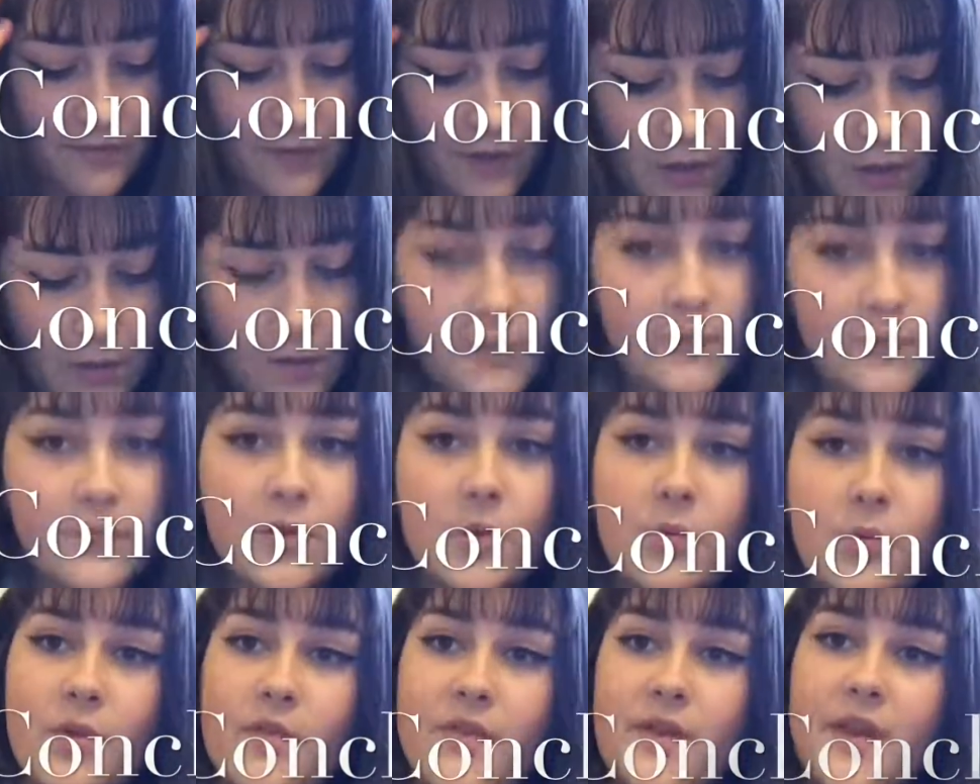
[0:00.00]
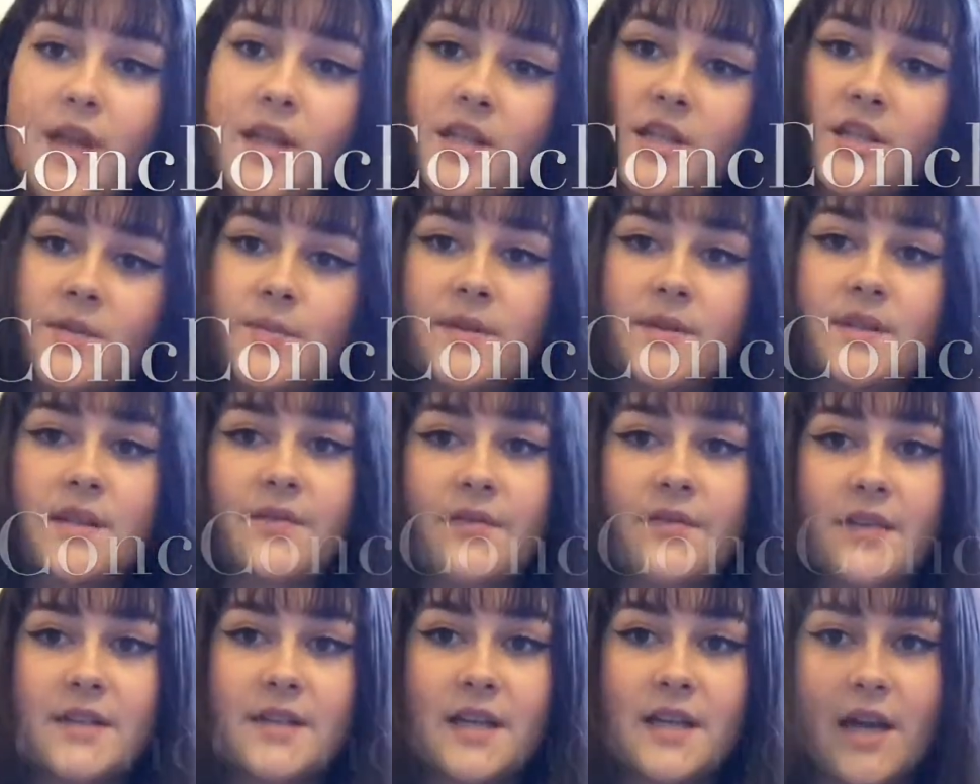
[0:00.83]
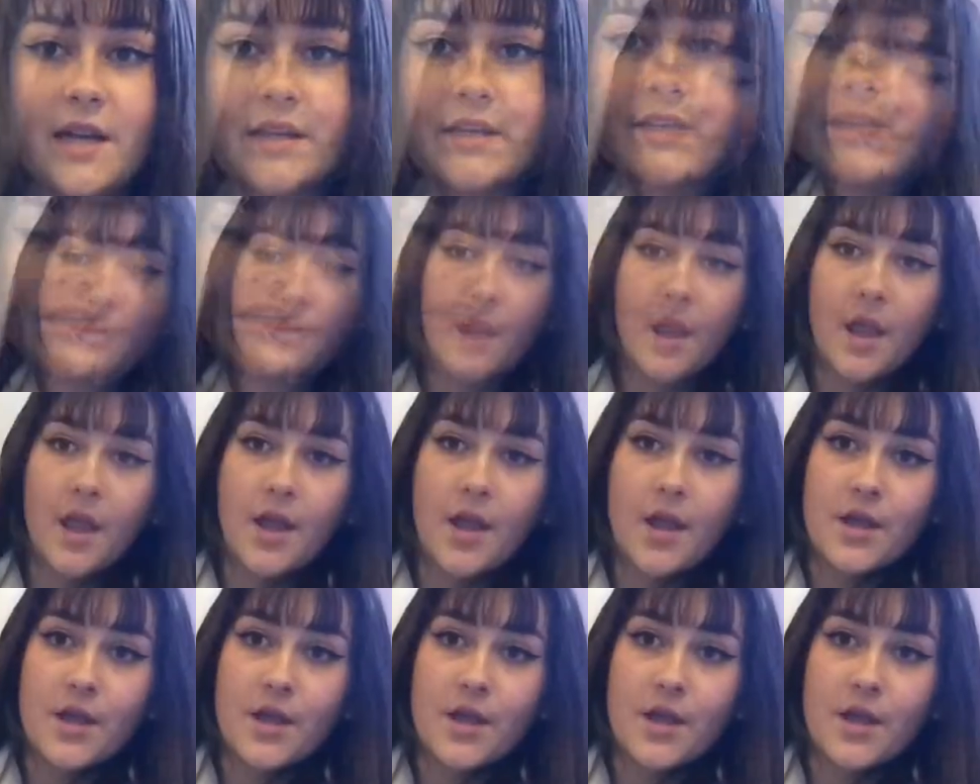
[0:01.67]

following through with each specific task.